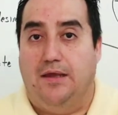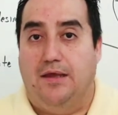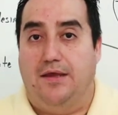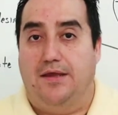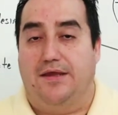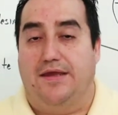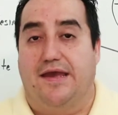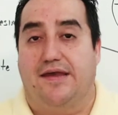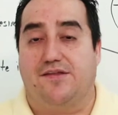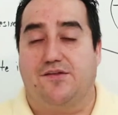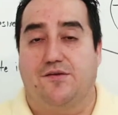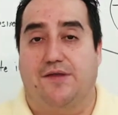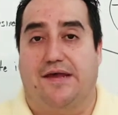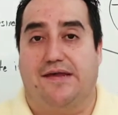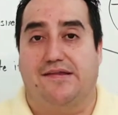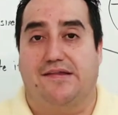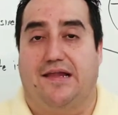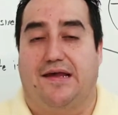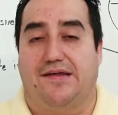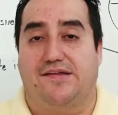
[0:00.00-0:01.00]

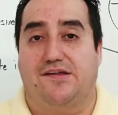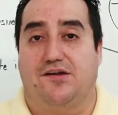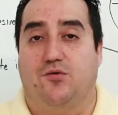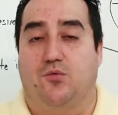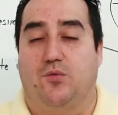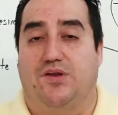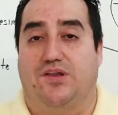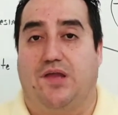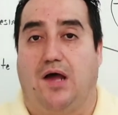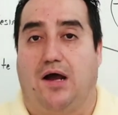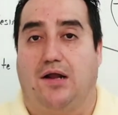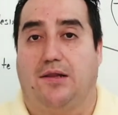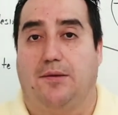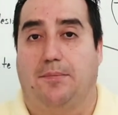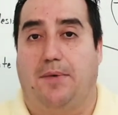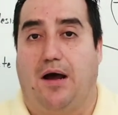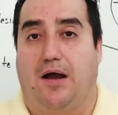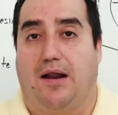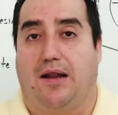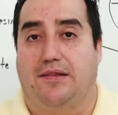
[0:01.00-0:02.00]
Yesterday's lesson, we talked
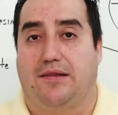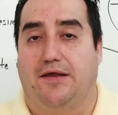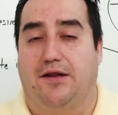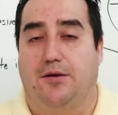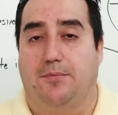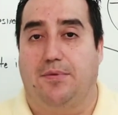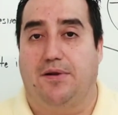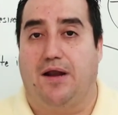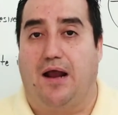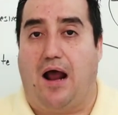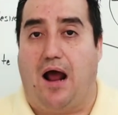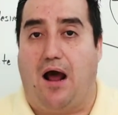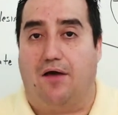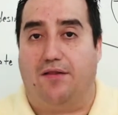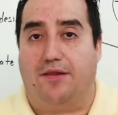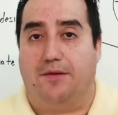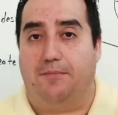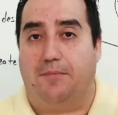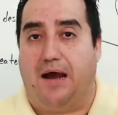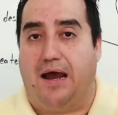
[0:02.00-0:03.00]
about a little bit of
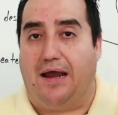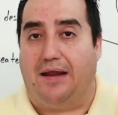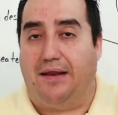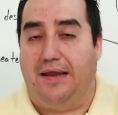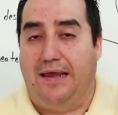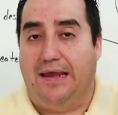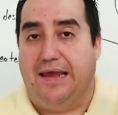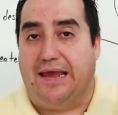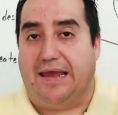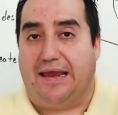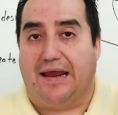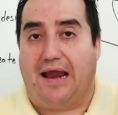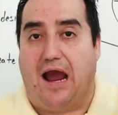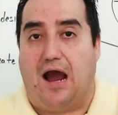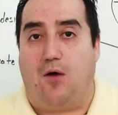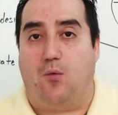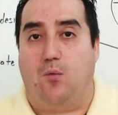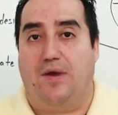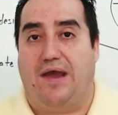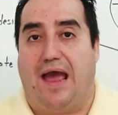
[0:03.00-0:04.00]
how the mind and
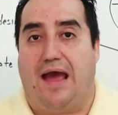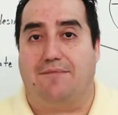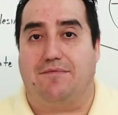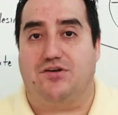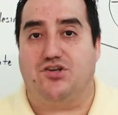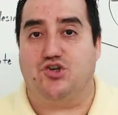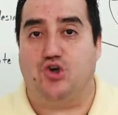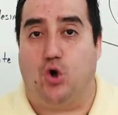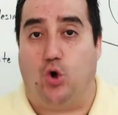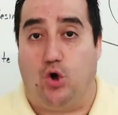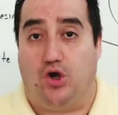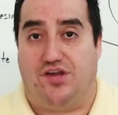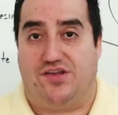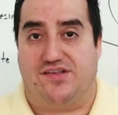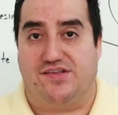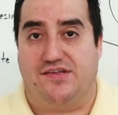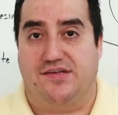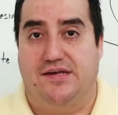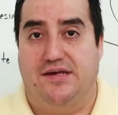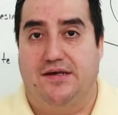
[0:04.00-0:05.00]
how we have a
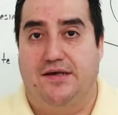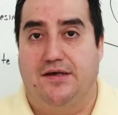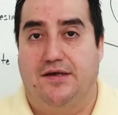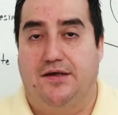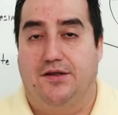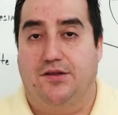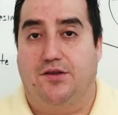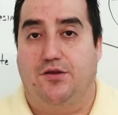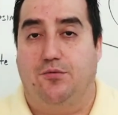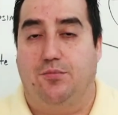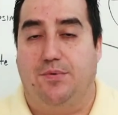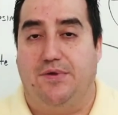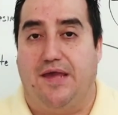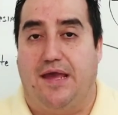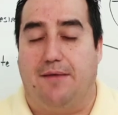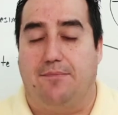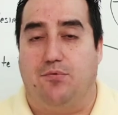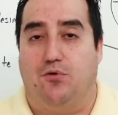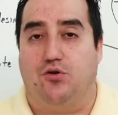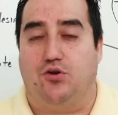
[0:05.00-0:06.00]
choice to be
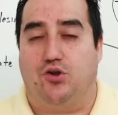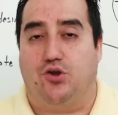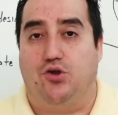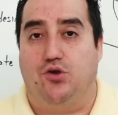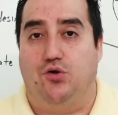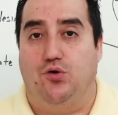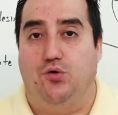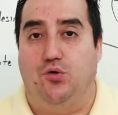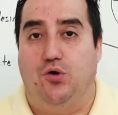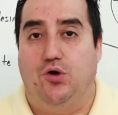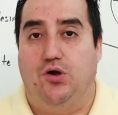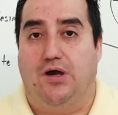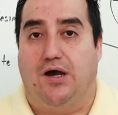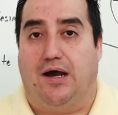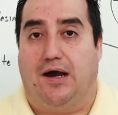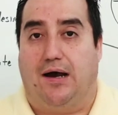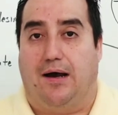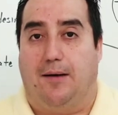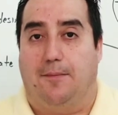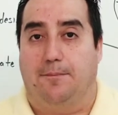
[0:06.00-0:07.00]
able to
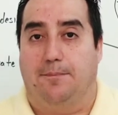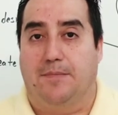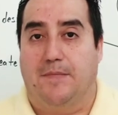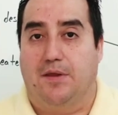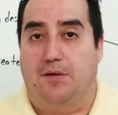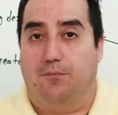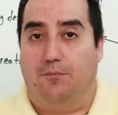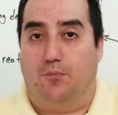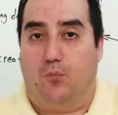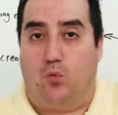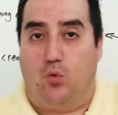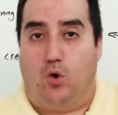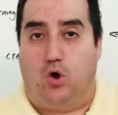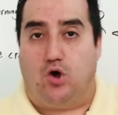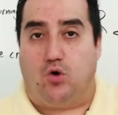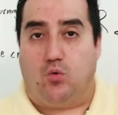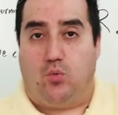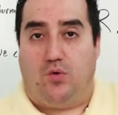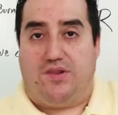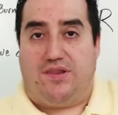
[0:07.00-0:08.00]

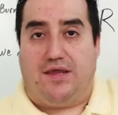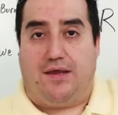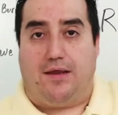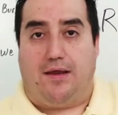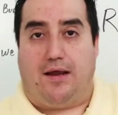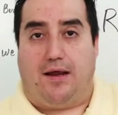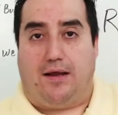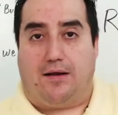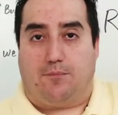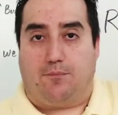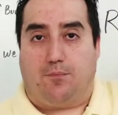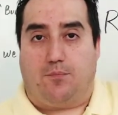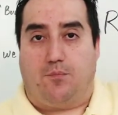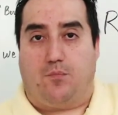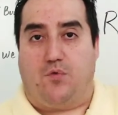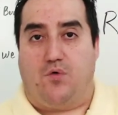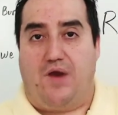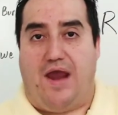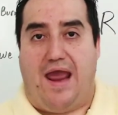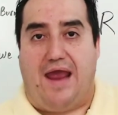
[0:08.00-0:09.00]
work with the
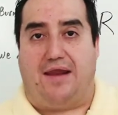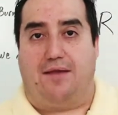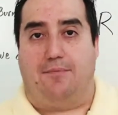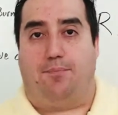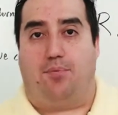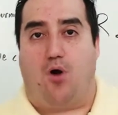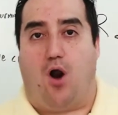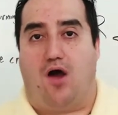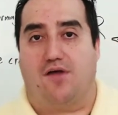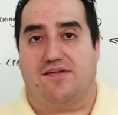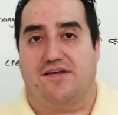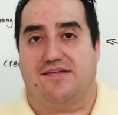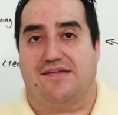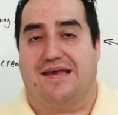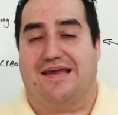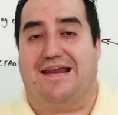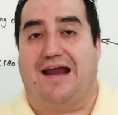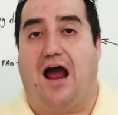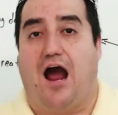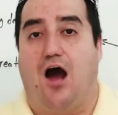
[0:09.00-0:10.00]
creative process
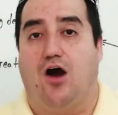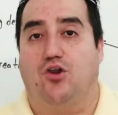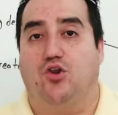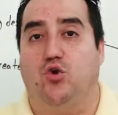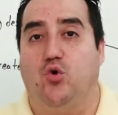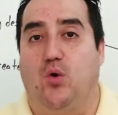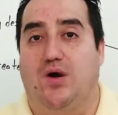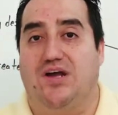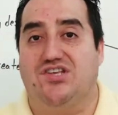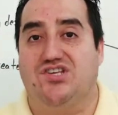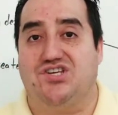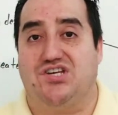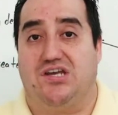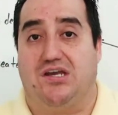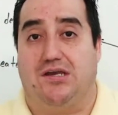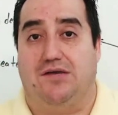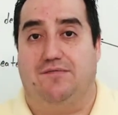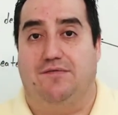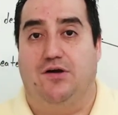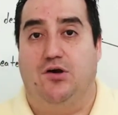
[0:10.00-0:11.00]
and how to
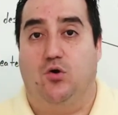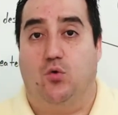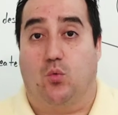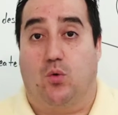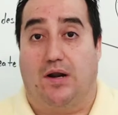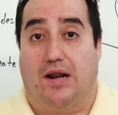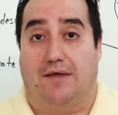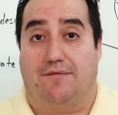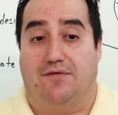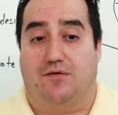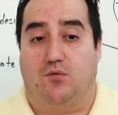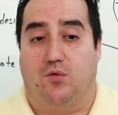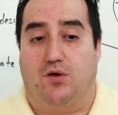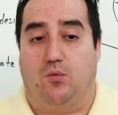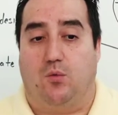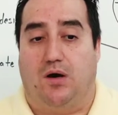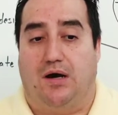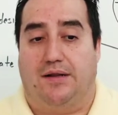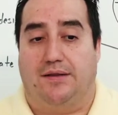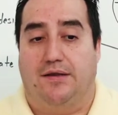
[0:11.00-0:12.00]
achieve whatever we
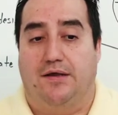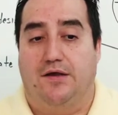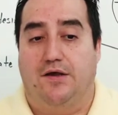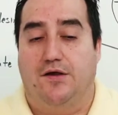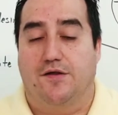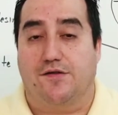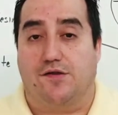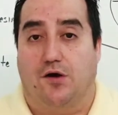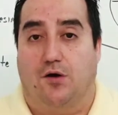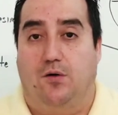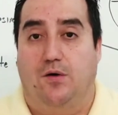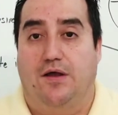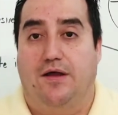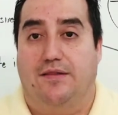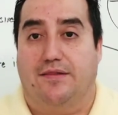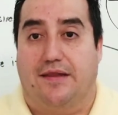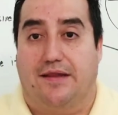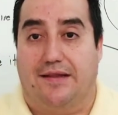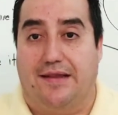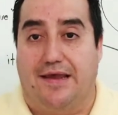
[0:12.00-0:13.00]
want. So
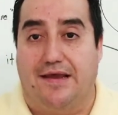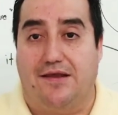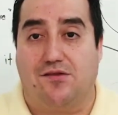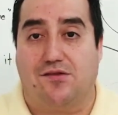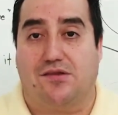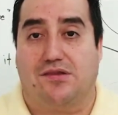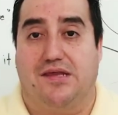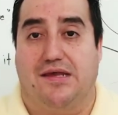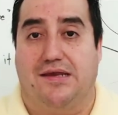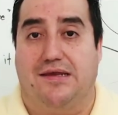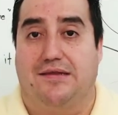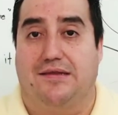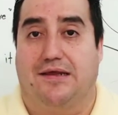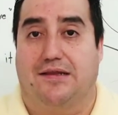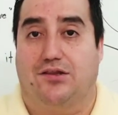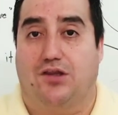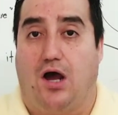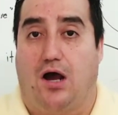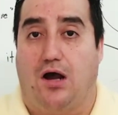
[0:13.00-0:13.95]
the next thing that